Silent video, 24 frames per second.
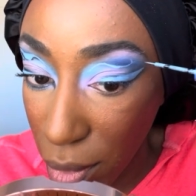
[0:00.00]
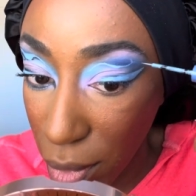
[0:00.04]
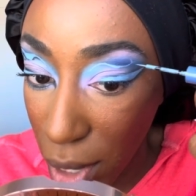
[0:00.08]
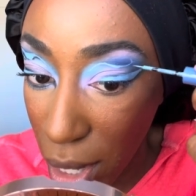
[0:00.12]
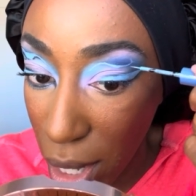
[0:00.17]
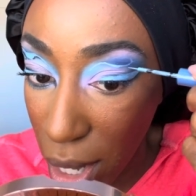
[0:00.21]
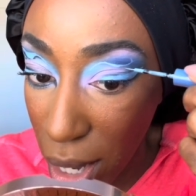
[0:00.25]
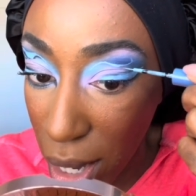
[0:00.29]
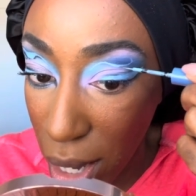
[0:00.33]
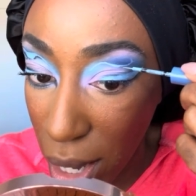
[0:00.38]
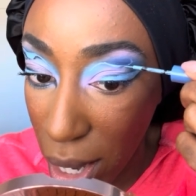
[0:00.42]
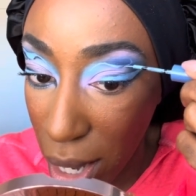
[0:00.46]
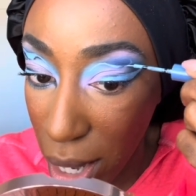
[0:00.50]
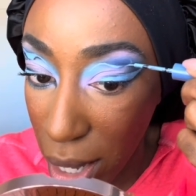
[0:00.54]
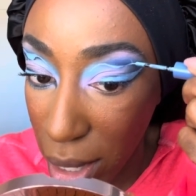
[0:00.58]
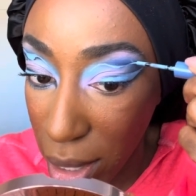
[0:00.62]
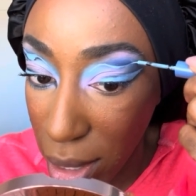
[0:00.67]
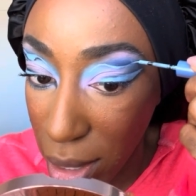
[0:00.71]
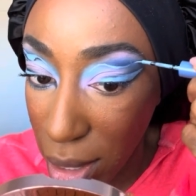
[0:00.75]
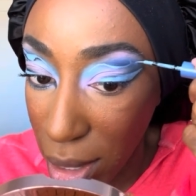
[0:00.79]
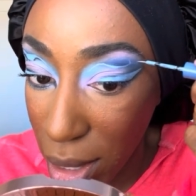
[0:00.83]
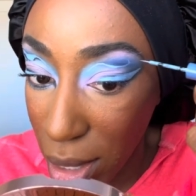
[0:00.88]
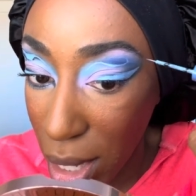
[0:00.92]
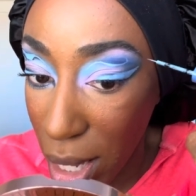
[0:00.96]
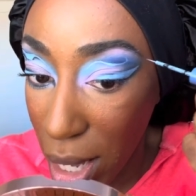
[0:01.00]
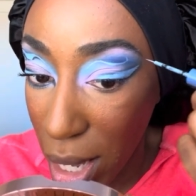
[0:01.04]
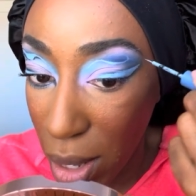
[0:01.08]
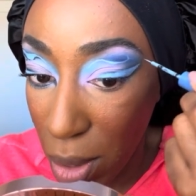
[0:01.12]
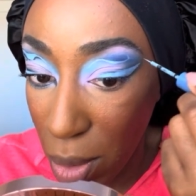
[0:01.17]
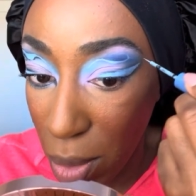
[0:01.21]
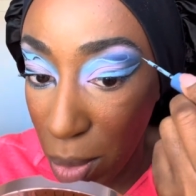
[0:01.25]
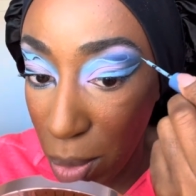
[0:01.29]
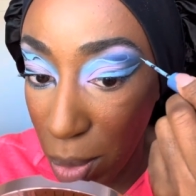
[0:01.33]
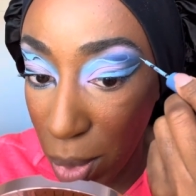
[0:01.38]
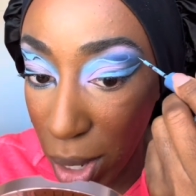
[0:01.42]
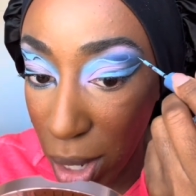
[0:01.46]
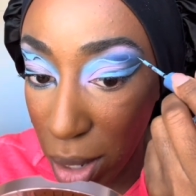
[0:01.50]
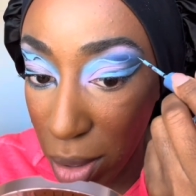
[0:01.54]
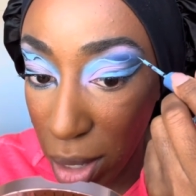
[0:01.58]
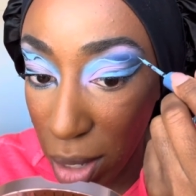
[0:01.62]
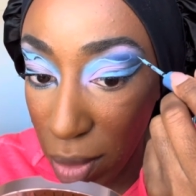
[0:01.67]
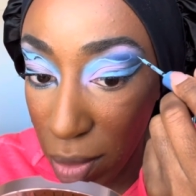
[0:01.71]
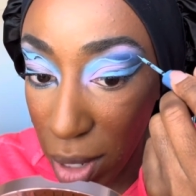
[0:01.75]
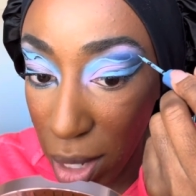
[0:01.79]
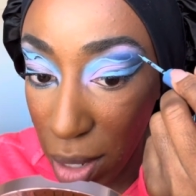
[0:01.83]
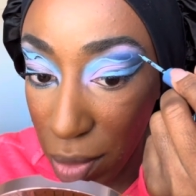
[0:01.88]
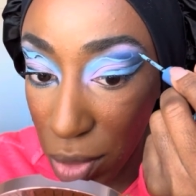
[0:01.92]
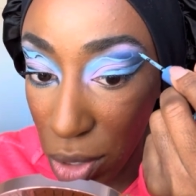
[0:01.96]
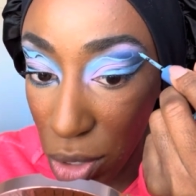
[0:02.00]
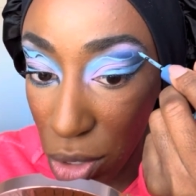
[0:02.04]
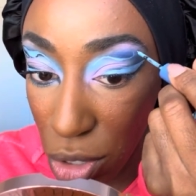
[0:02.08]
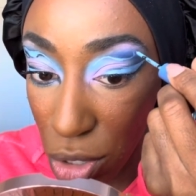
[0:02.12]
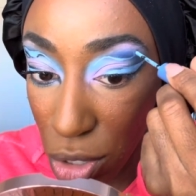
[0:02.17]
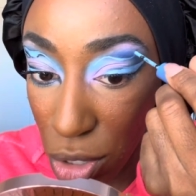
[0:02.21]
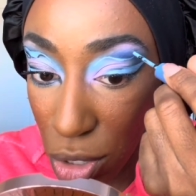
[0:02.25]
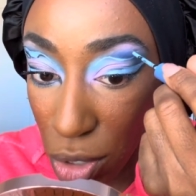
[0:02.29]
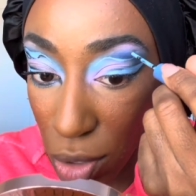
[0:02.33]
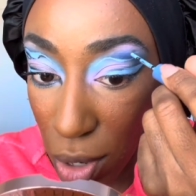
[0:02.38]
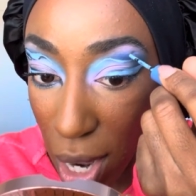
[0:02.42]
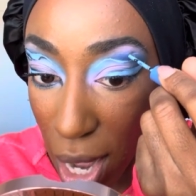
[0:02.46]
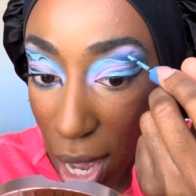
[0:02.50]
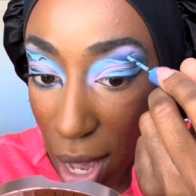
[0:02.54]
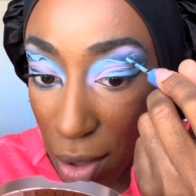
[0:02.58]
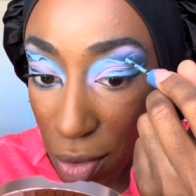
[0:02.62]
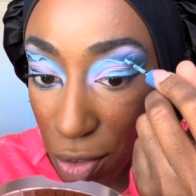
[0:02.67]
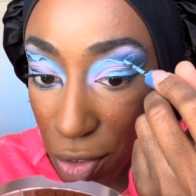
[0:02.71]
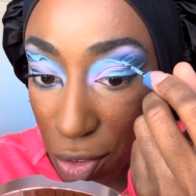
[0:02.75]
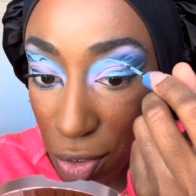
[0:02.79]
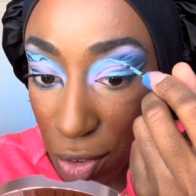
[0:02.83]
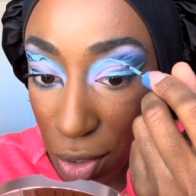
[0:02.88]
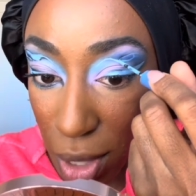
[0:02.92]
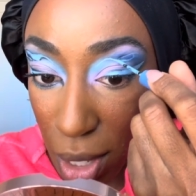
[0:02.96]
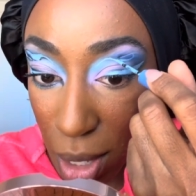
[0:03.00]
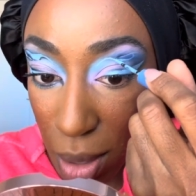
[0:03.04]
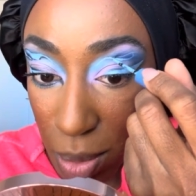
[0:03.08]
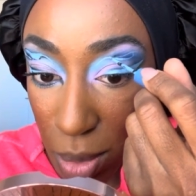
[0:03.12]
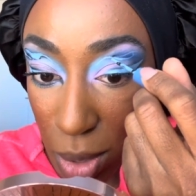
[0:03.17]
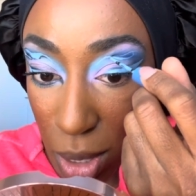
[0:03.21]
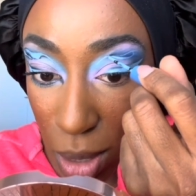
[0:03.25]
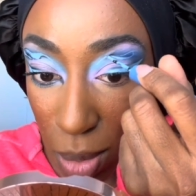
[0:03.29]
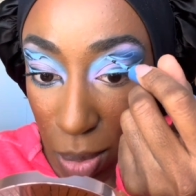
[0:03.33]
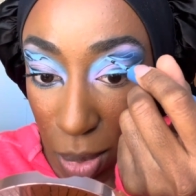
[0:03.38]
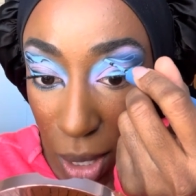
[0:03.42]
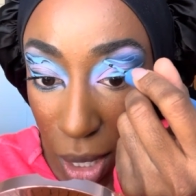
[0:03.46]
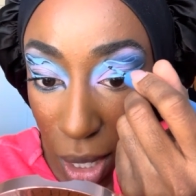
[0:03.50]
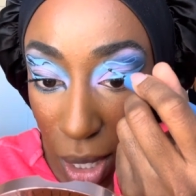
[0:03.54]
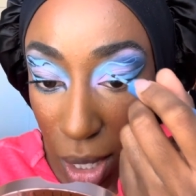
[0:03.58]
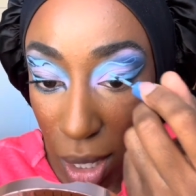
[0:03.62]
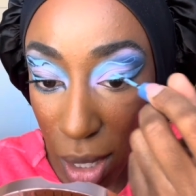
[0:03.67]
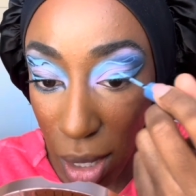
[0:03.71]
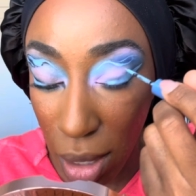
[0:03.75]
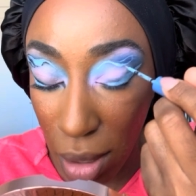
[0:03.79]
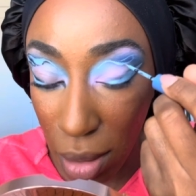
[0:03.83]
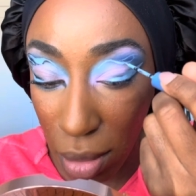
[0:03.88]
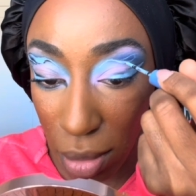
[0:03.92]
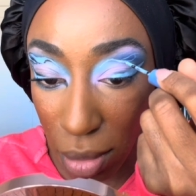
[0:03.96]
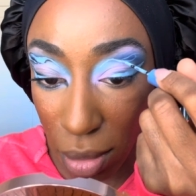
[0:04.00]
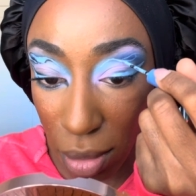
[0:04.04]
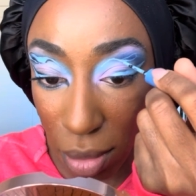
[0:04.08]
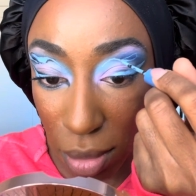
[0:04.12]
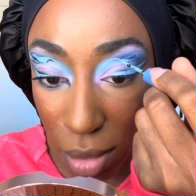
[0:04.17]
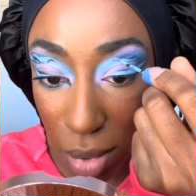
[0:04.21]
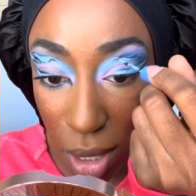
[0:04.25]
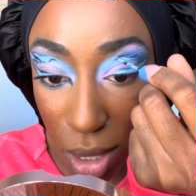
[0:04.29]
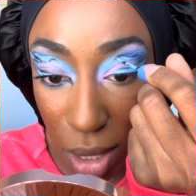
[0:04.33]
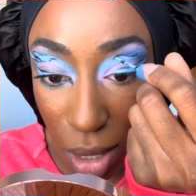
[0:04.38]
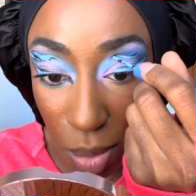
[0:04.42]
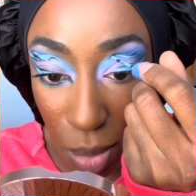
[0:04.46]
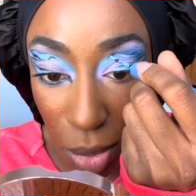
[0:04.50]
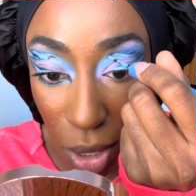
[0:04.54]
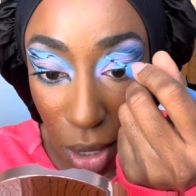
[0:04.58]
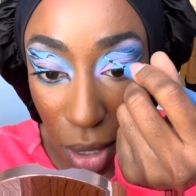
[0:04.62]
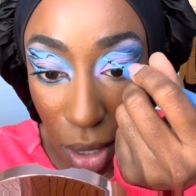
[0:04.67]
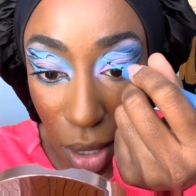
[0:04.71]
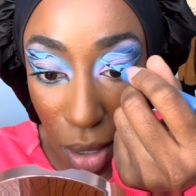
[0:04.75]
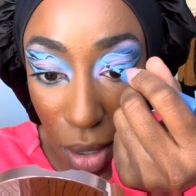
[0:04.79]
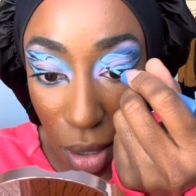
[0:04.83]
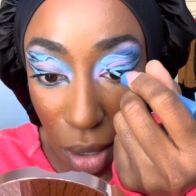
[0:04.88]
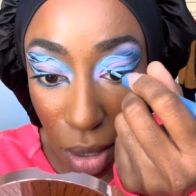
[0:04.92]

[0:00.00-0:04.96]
And honestly, we don't even have to strive for them to be similar.